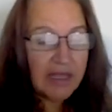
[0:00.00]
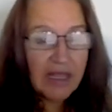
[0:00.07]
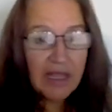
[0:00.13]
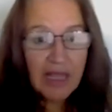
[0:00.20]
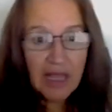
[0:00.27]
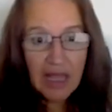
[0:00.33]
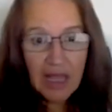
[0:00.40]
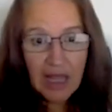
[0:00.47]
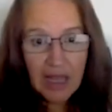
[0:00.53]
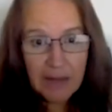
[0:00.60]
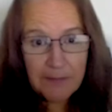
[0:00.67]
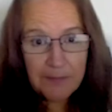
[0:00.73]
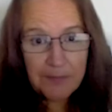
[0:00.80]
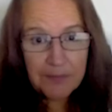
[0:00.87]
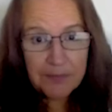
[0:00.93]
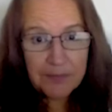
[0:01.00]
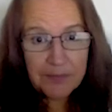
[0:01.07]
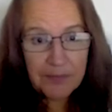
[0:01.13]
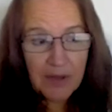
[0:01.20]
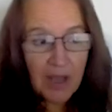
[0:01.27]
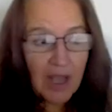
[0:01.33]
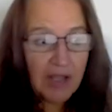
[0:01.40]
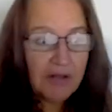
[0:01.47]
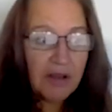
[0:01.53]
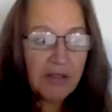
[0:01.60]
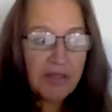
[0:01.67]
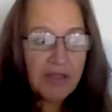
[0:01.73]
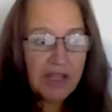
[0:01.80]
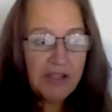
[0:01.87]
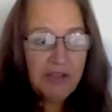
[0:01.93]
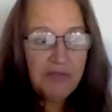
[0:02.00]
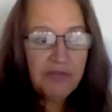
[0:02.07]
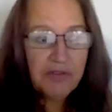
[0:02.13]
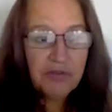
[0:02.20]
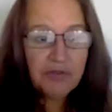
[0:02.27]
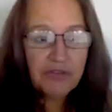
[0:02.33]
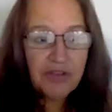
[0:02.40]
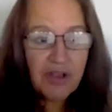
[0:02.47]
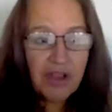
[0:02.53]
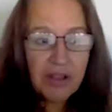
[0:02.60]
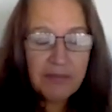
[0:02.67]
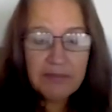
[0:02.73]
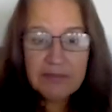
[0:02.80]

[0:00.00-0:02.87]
I thank you for your time.